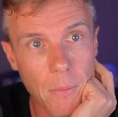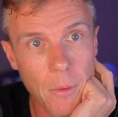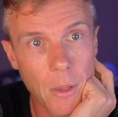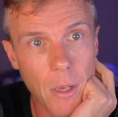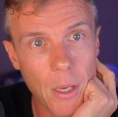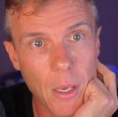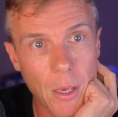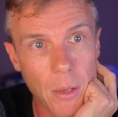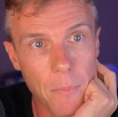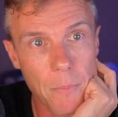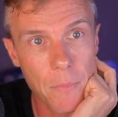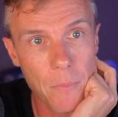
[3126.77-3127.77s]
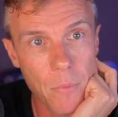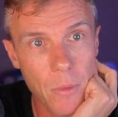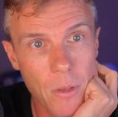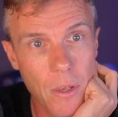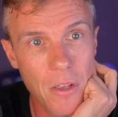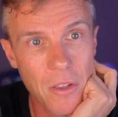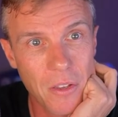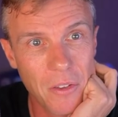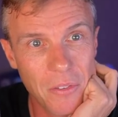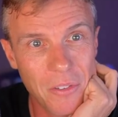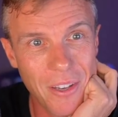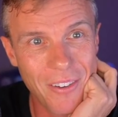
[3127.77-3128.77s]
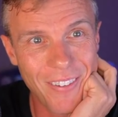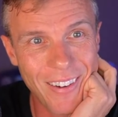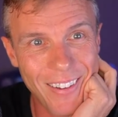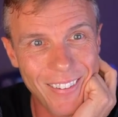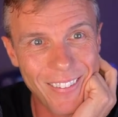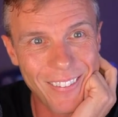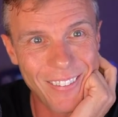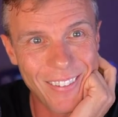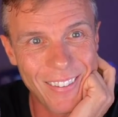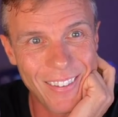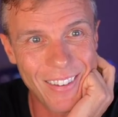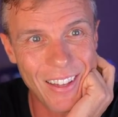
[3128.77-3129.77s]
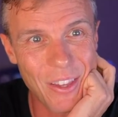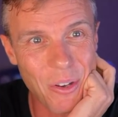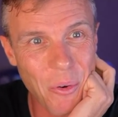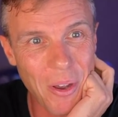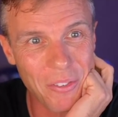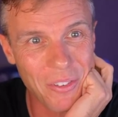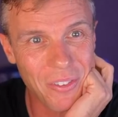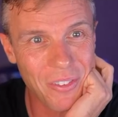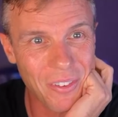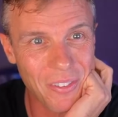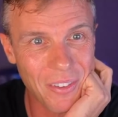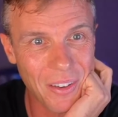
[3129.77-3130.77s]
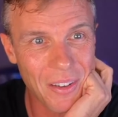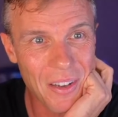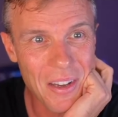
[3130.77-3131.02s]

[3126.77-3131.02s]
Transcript: Okay. So what else is in the questions just here?